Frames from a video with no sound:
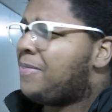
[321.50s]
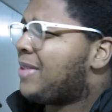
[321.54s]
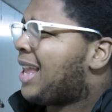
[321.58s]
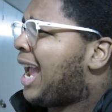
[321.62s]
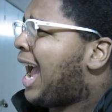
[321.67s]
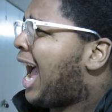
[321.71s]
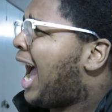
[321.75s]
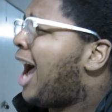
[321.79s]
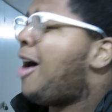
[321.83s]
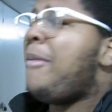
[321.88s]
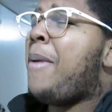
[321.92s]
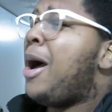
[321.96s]

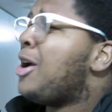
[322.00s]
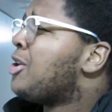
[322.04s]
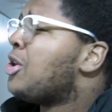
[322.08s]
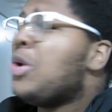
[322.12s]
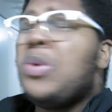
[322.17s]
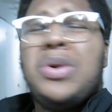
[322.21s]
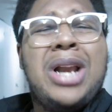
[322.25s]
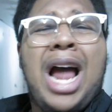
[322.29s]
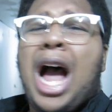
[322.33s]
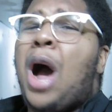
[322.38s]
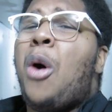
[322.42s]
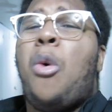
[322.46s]
How about
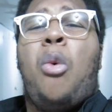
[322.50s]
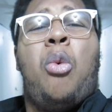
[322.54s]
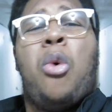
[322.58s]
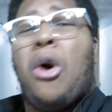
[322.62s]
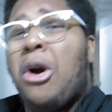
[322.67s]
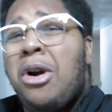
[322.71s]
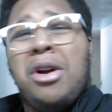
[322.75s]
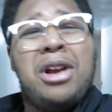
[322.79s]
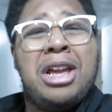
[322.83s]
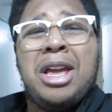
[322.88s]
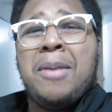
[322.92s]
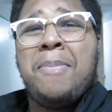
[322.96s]
you not
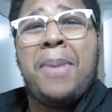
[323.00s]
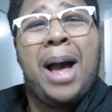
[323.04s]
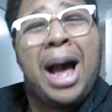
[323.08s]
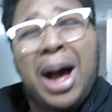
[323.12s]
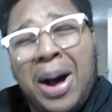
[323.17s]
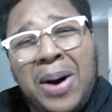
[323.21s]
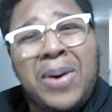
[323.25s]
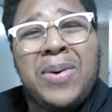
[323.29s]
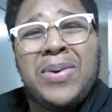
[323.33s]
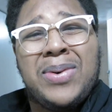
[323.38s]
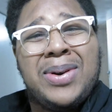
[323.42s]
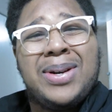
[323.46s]
worry
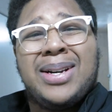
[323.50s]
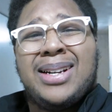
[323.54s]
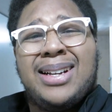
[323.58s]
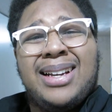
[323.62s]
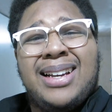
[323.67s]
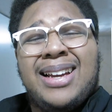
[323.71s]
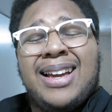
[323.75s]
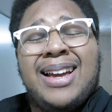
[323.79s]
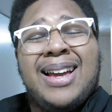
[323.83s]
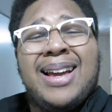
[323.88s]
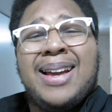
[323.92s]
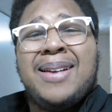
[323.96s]
about
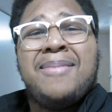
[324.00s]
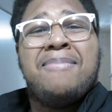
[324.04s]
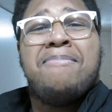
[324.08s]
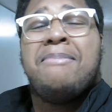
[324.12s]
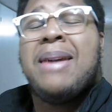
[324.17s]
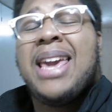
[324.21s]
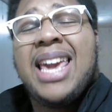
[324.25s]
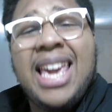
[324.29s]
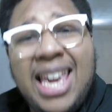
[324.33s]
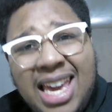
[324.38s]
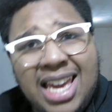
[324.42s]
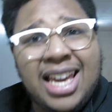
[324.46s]

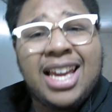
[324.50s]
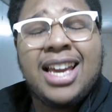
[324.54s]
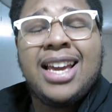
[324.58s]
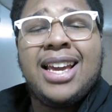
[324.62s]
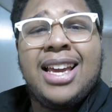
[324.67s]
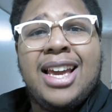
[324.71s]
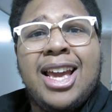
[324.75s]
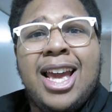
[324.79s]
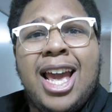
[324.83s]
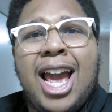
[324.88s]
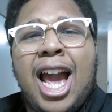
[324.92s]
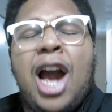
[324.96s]

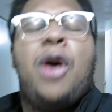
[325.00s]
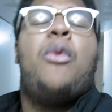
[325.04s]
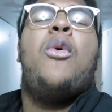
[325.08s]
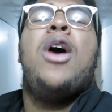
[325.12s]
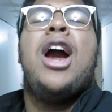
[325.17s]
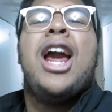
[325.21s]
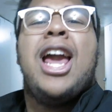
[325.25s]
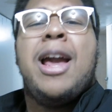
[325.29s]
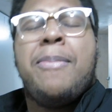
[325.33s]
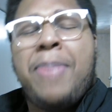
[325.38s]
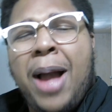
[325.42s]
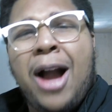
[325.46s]
me and
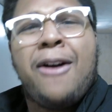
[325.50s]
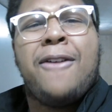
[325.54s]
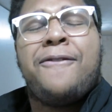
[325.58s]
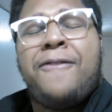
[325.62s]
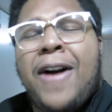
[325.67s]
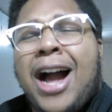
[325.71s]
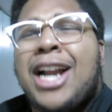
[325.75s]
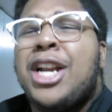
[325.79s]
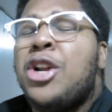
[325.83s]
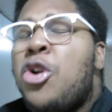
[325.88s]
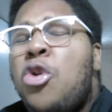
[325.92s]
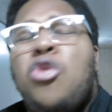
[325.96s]
worry about
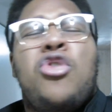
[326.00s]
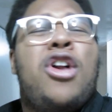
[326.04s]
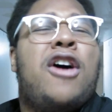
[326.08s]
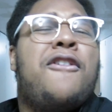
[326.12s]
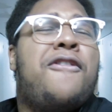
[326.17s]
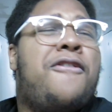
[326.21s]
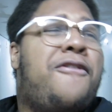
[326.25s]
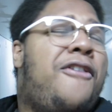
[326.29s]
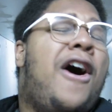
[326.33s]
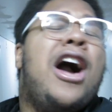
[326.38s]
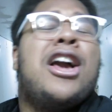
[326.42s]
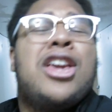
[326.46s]
finding who the
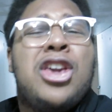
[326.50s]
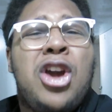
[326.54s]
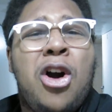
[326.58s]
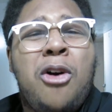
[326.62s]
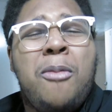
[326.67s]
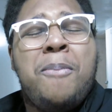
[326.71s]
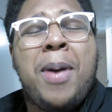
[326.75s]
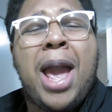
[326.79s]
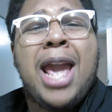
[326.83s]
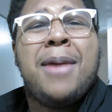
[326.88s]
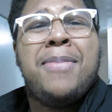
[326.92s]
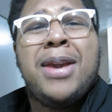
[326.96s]
fuck
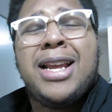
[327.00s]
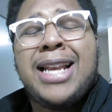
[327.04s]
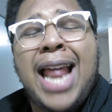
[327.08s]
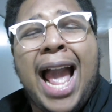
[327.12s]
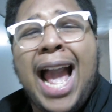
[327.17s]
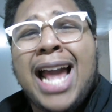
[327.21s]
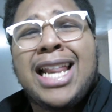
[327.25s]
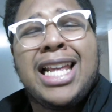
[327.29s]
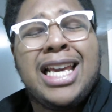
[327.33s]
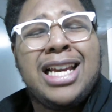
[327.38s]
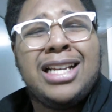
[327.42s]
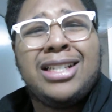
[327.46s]
your baby
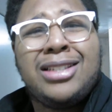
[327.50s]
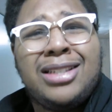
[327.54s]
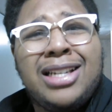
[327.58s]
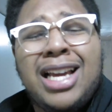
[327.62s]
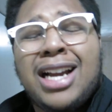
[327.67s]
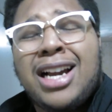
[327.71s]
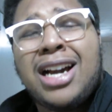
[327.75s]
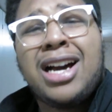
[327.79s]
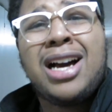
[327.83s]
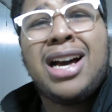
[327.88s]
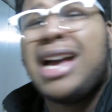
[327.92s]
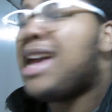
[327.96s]
daddy is,
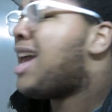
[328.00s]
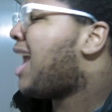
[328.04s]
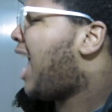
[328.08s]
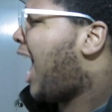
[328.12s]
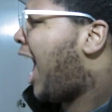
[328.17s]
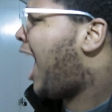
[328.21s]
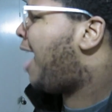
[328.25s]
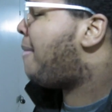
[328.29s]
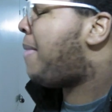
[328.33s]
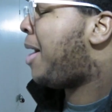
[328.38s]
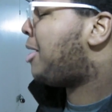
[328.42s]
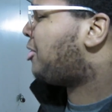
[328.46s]
nigga?
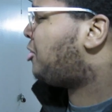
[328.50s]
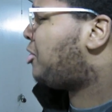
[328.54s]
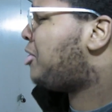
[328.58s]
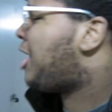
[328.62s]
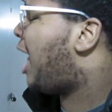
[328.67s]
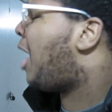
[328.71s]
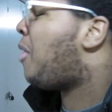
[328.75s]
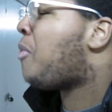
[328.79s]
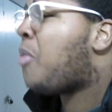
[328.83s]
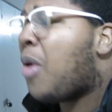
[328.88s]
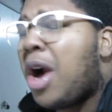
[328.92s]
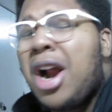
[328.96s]
How about you
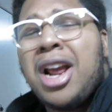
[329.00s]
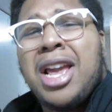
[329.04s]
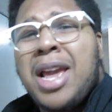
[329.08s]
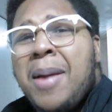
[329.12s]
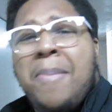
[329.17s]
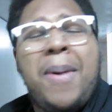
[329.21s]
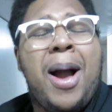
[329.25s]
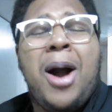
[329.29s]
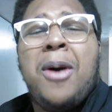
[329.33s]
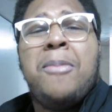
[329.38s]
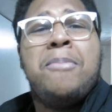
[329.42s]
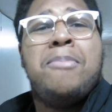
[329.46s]
not worry
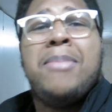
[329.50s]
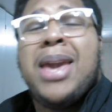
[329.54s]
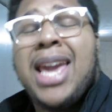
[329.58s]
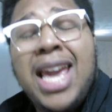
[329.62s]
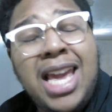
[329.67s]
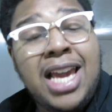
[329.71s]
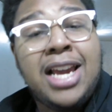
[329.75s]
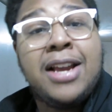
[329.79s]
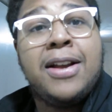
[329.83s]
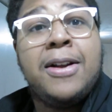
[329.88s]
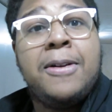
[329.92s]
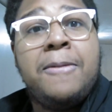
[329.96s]
about
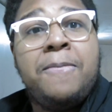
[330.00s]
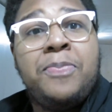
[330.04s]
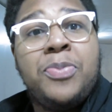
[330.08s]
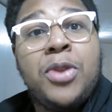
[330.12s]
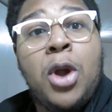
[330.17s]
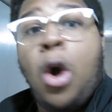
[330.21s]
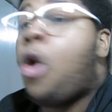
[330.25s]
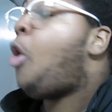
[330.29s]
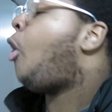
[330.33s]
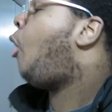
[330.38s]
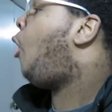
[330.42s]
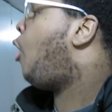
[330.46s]
me
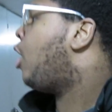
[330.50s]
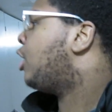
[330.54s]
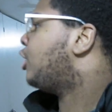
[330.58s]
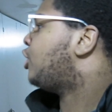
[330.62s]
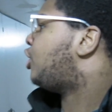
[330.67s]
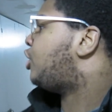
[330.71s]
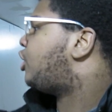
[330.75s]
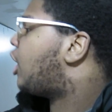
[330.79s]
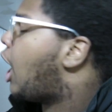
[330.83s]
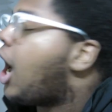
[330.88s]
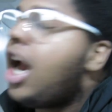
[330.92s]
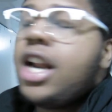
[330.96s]

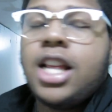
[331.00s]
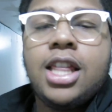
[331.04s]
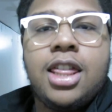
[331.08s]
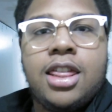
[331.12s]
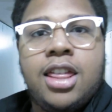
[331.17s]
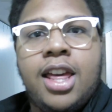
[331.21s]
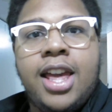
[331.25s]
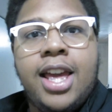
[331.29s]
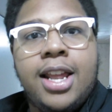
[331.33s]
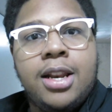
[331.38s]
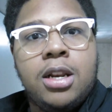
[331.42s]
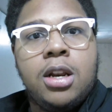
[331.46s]
or
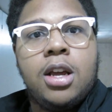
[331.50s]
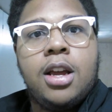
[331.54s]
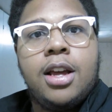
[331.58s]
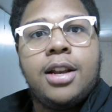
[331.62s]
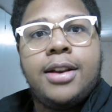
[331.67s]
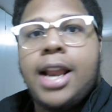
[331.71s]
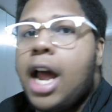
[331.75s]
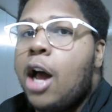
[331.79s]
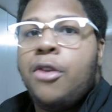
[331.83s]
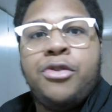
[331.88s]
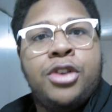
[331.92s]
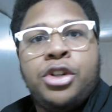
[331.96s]
Jonathan
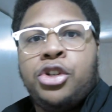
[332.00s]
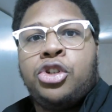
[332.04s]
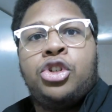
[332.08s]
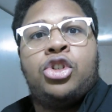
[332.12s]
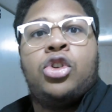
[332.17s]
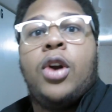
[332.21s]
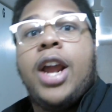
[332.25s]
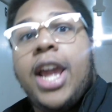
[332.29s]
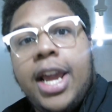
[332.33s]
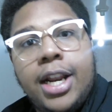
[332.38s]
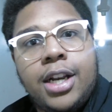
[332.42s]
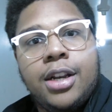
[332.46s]
down the
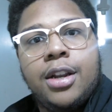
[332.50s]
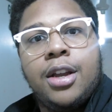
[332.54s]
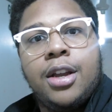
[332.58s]
street